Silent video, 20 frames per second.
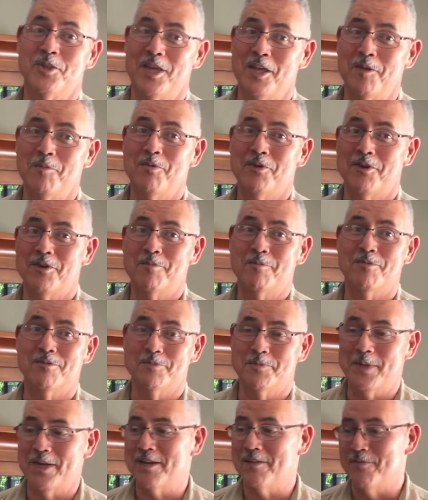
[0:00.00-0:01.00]
So that'll put it in
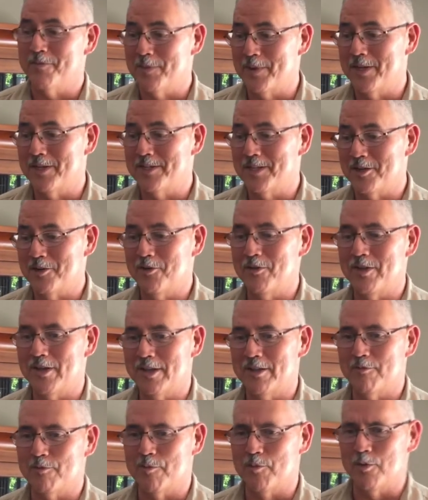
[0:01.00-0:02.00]
perspective, because I know they
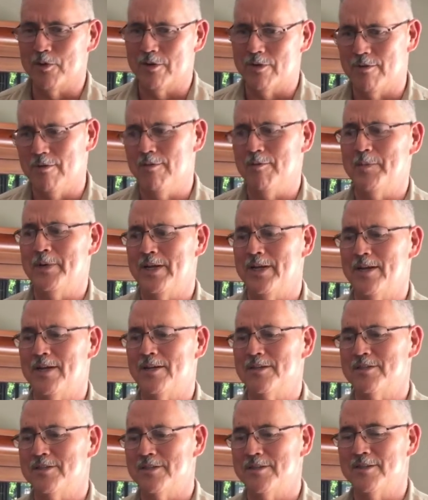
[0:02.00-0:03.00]
get the report and go, oh my
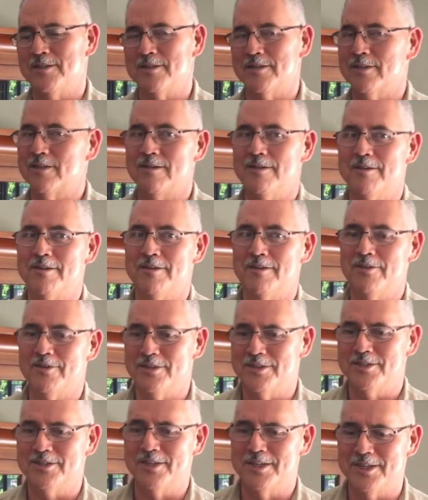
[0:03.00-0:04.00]
gosh, it looks, no,
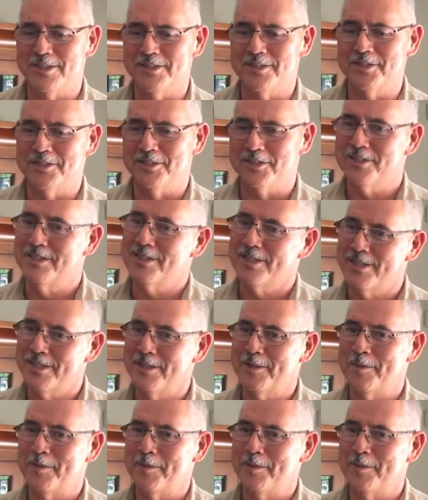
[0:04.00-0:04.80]
it's just,